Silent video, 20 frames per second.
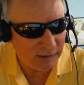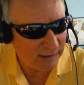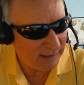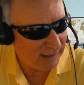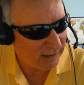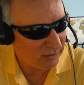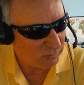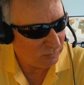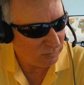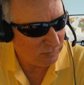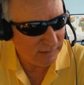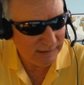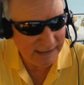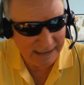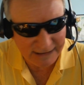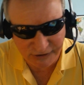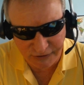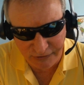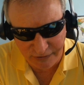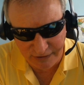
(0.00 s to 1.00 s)
Now,
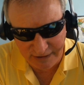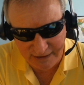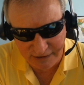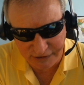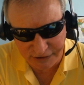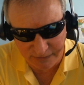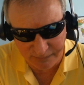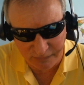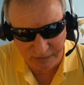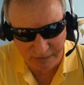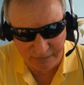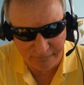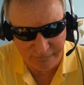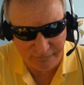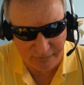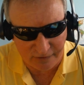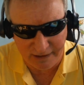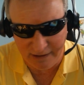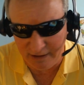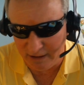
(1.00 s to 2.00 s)
yesterday something
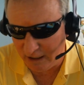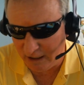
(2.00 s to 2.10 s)
funny